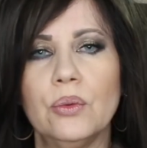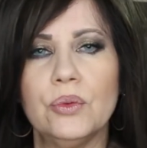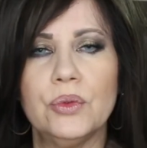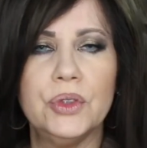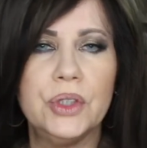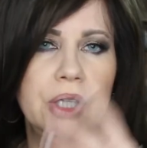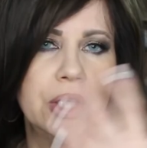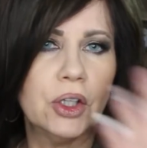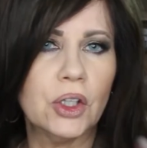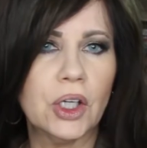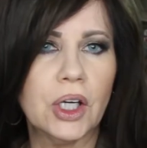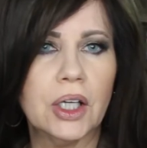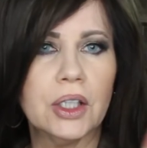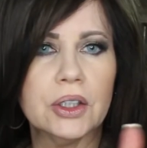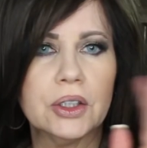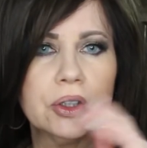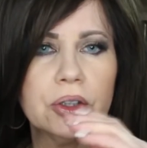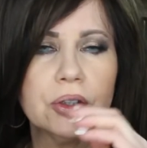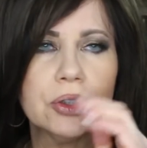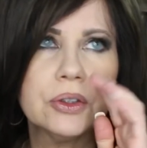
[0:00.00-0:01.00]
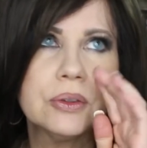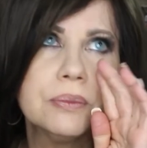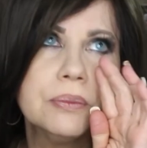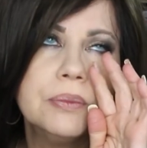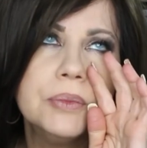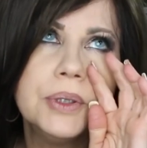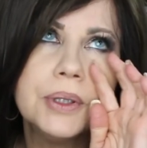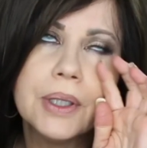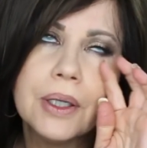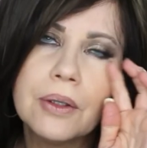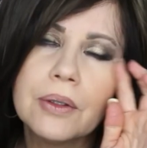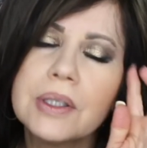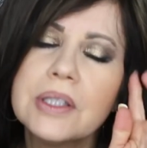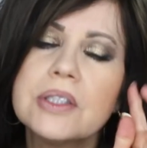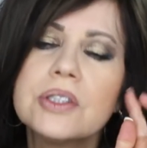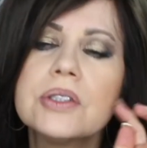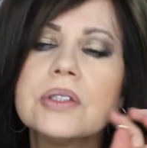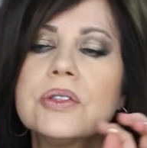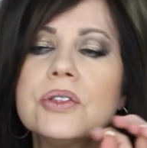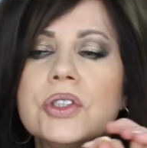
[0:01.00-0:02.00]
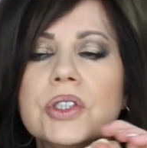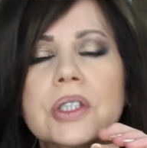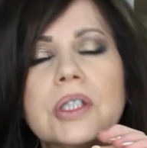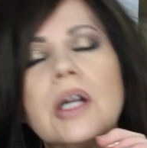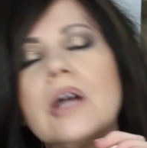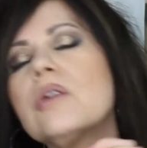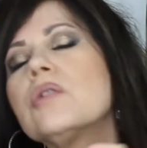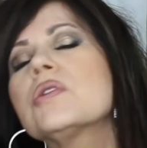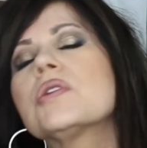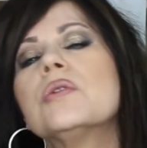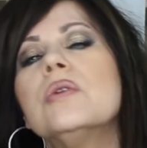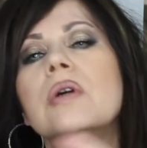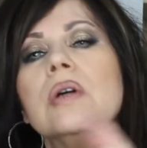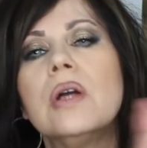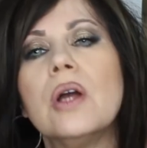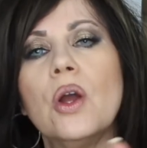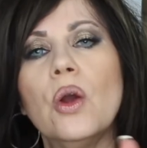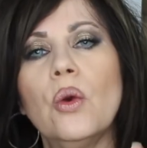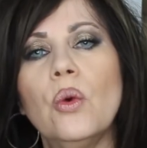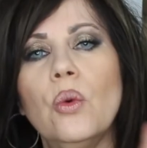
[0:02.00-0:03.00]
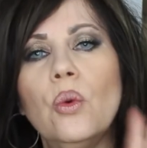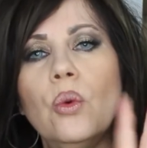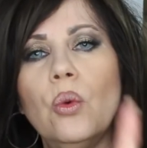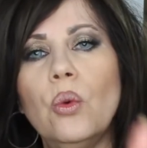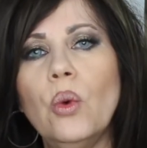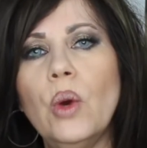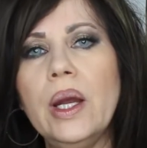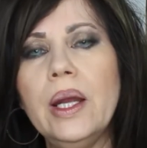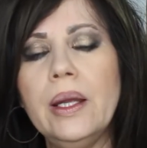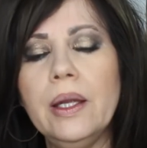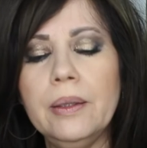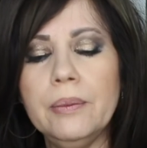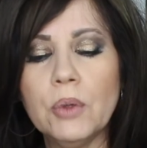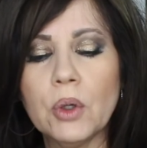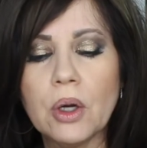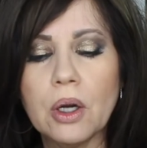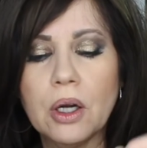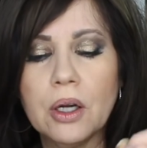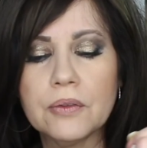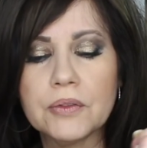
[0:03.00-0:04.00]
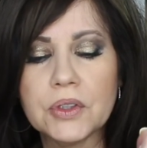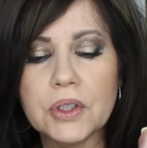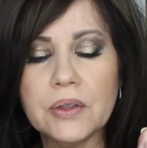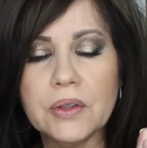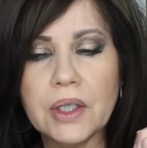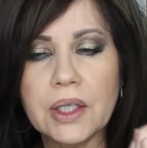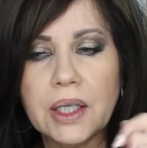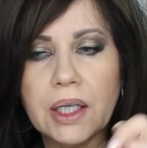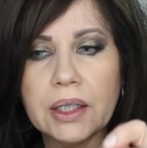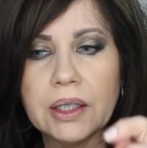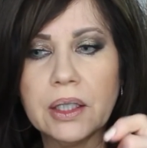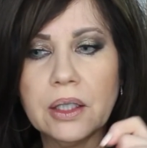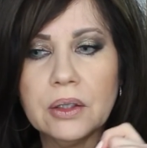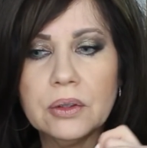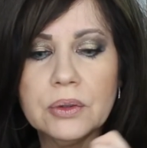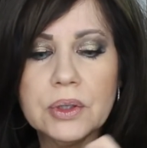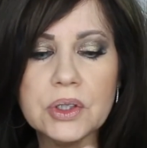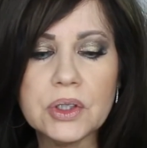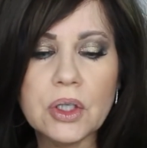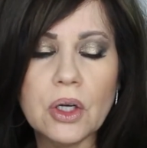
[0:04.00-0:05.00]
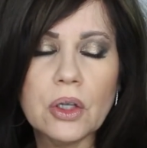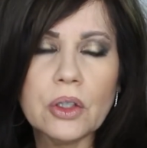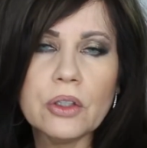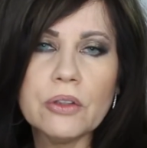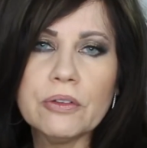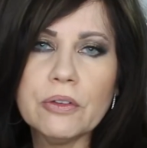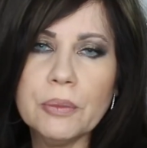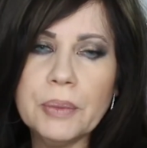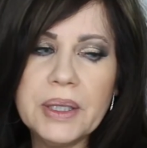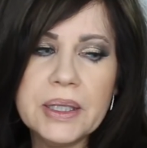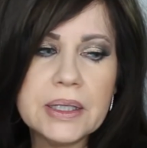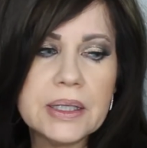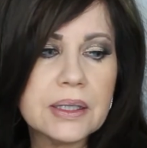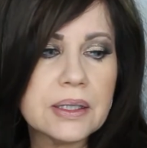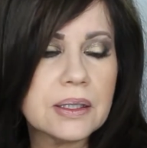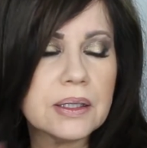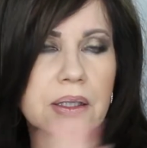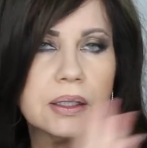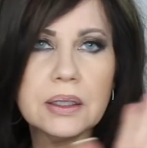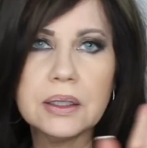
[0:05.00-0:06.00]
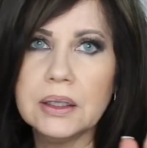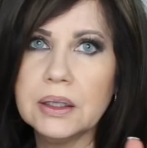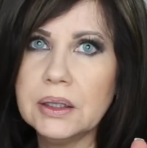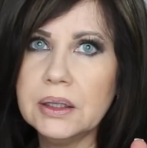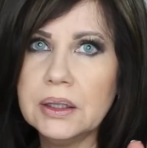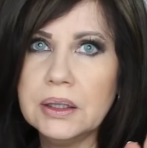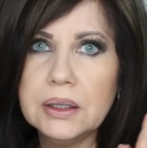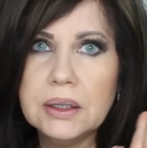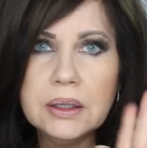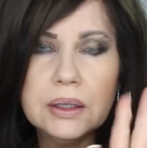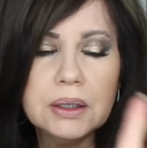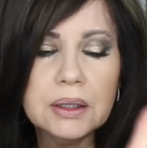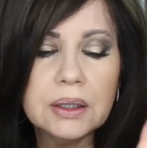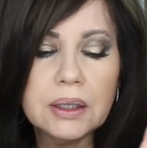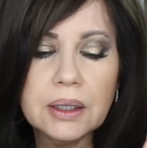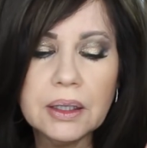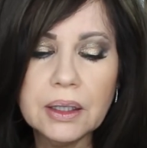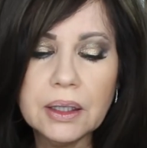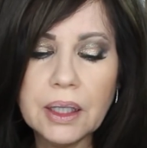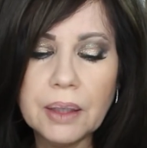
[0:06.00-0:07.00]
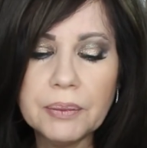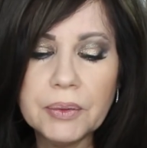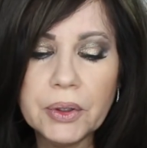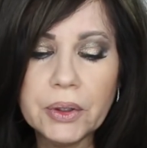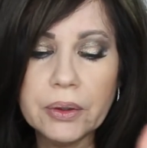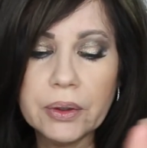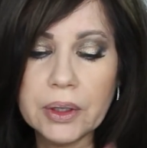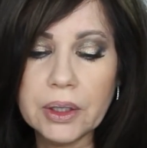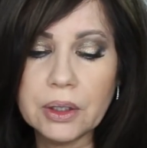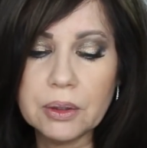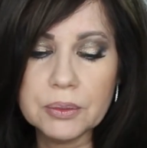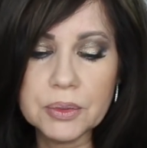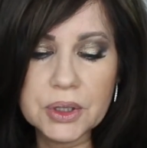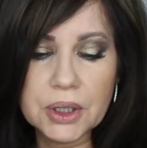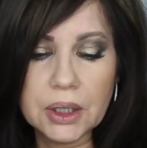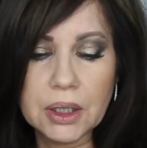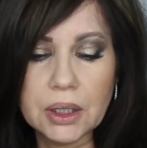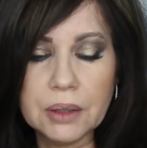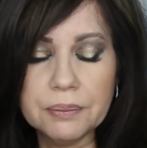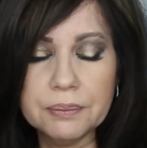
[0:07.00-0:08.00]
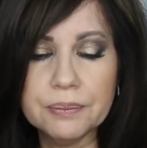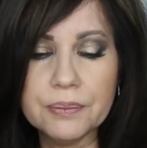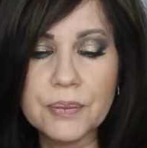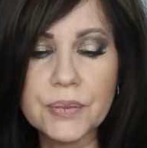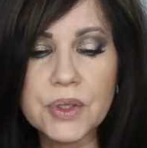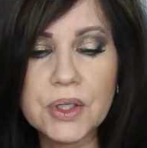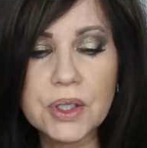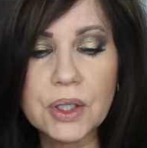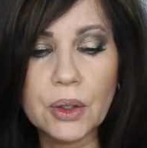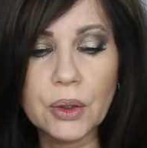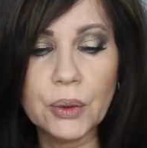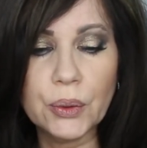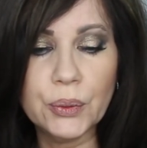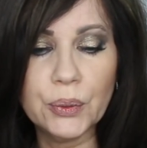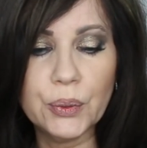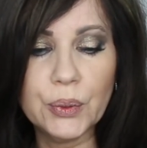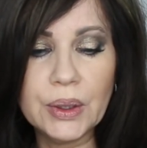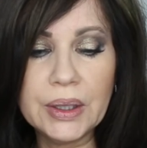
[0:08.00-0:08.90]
nail color, you know, because she goes way more often than I go. It's harder for me just to get up there and get them done. So